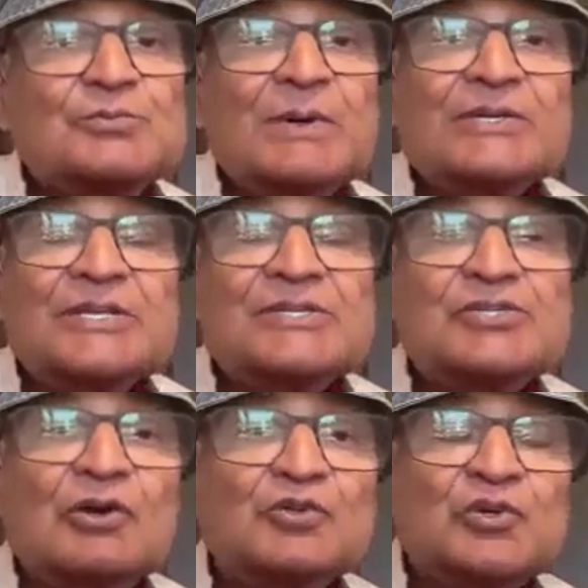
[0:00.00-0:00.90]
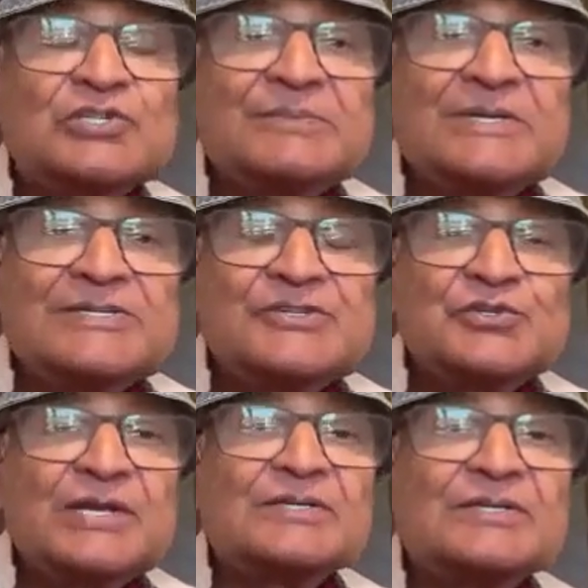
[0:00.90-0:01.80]
But this altruism
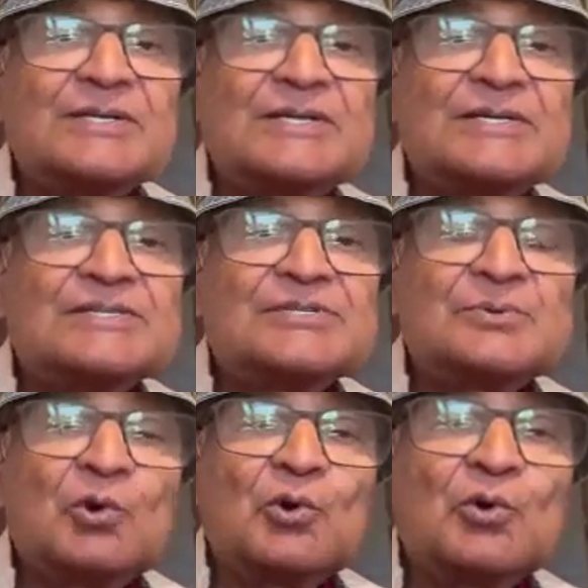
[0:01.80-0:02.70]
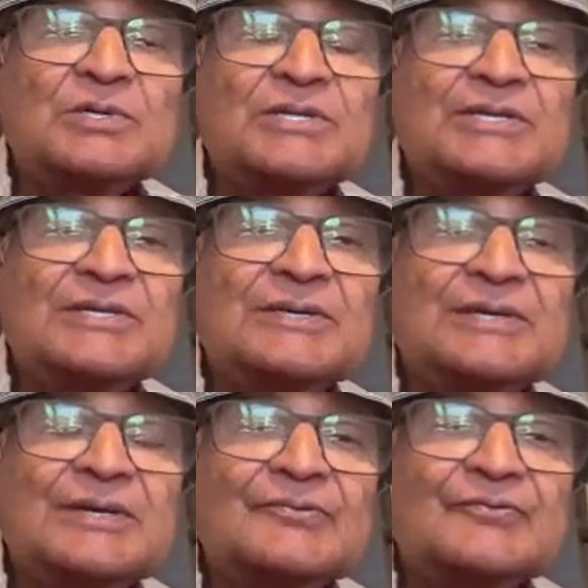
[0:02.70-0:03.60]
instinct is only
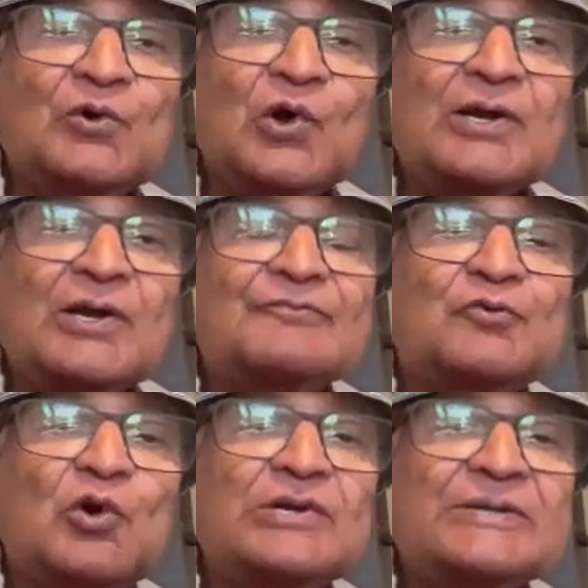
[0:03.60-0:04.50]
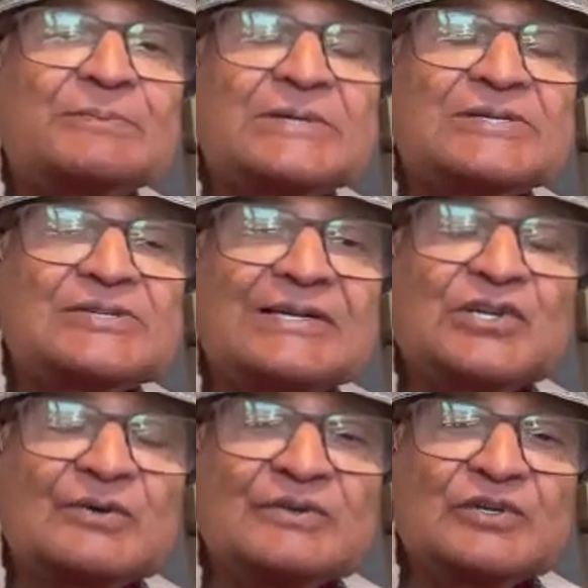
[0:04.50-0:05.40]
for
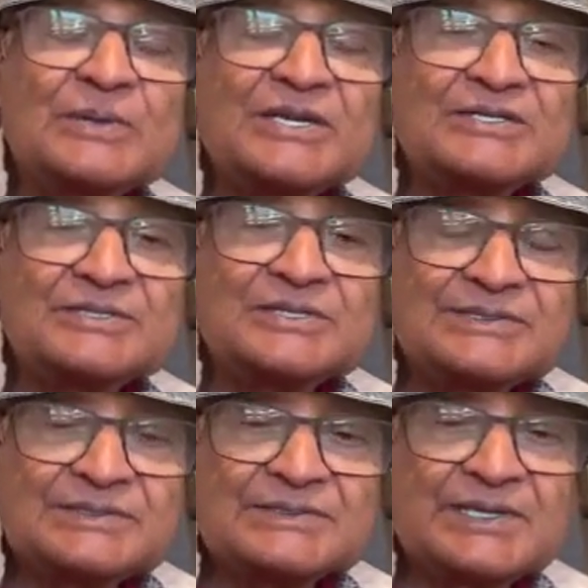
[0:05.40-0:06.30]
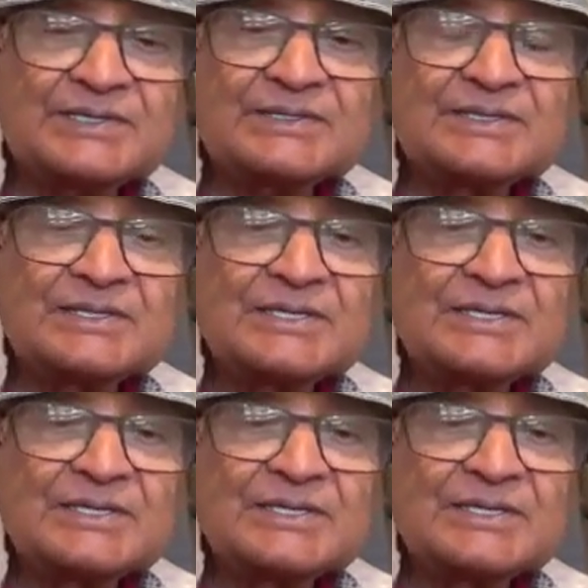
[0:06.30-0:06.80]
40% of humanity today.